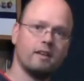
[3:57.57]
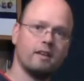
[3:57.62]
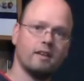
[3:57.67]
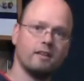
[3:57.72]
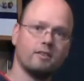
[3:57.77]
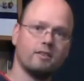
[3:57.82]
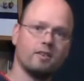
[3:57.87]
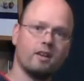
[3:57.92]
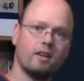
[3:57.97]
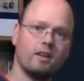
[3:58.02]

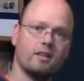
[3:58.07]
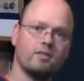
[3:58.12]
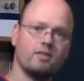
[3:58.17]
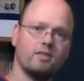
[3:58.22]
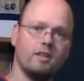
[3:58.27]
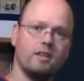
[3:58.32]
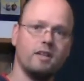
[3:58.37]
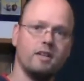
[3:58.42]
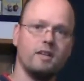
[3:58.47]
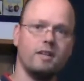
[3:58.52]
Sonic
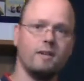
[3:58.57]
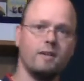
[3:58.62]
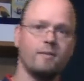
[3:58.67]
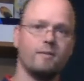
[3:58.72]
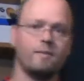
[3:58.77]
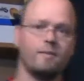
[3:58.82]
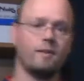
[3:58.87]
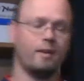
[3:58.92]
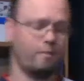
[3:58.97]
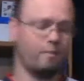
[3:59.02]
CD.
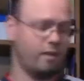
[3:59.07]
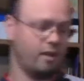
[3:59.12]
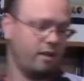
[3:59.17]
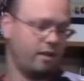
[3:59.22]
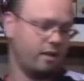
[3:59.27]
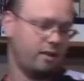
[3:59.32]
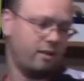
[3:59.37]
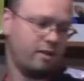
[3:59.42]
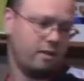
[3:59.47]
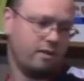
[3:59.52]
Let me
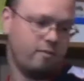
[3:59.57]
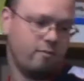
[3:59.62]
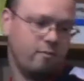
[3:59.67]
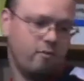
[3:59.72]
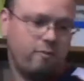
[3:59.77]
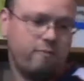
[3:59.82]
move